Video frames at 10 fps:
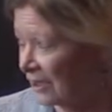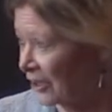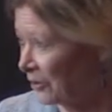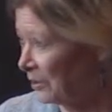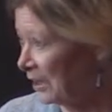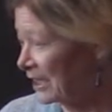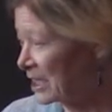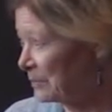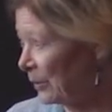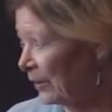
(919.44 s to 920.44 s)
gorilla
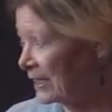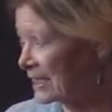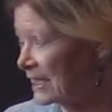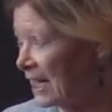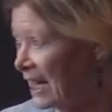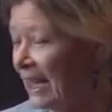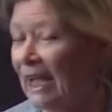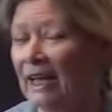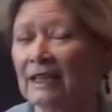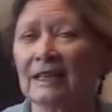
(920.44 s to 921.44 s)
experience that I
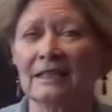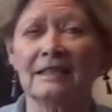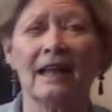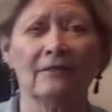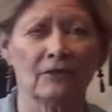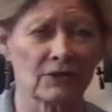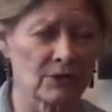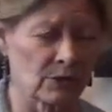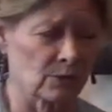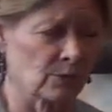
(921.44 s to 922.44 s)
had at the Denver
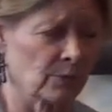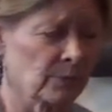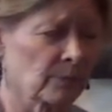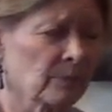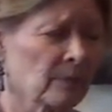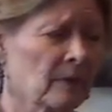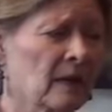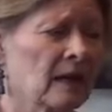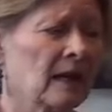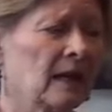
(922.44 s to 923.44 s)
Zoo.
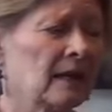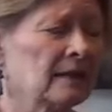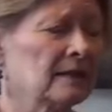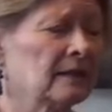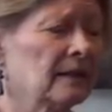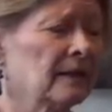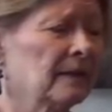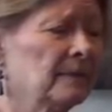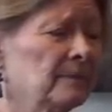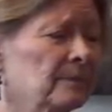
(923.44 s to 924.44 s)
And
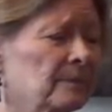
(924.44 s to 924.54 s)
I